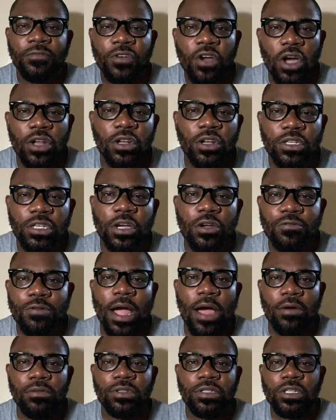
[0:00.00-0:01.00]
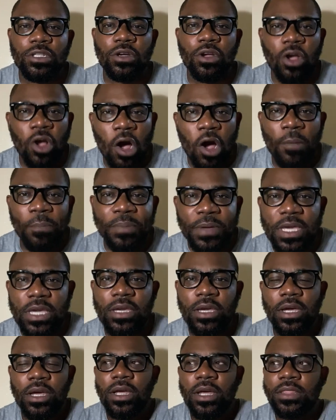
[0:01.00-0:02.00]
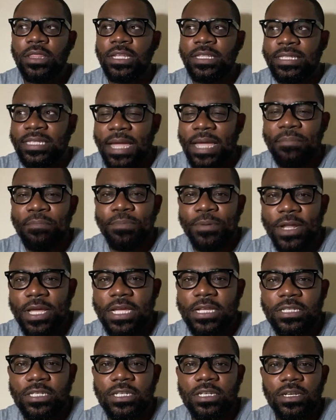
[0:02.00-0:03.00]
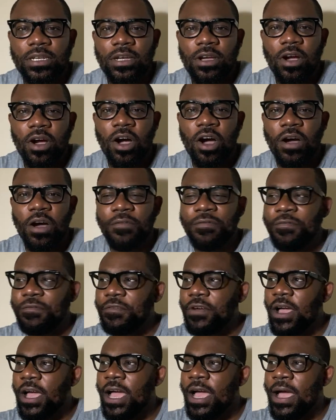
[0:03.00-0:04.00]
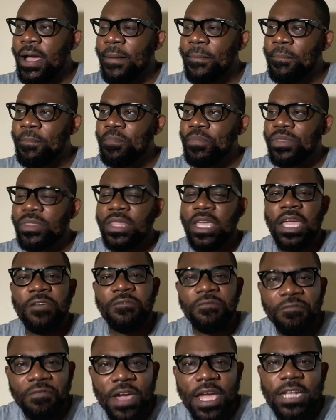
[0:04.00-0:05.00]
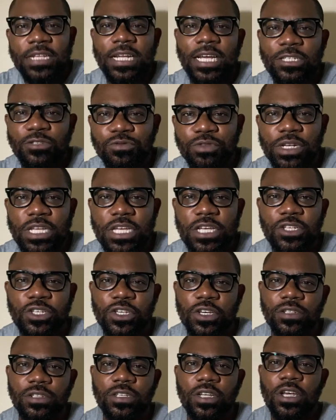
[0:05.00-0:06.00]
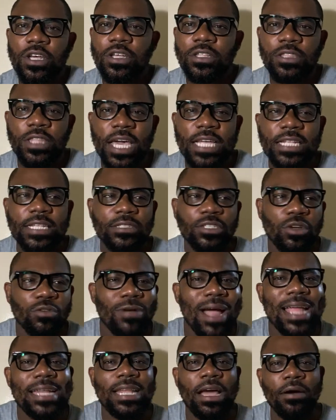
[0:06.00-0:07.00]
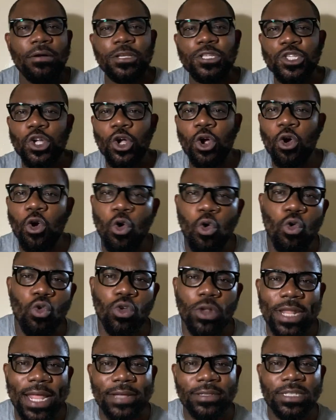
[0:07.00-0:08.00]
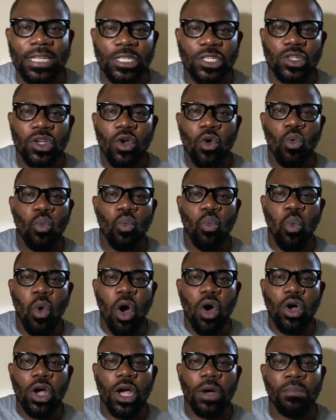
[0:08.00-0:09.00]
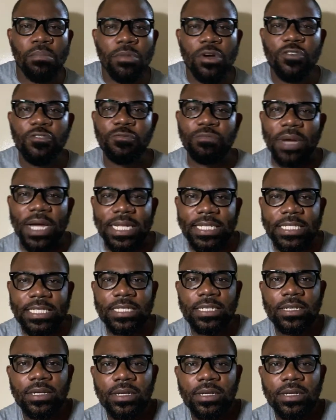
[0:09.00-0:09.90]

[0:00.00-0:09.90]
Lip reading: gone underground to copy the template of the invaders' religion. So right now it's cool. There's this woke movement.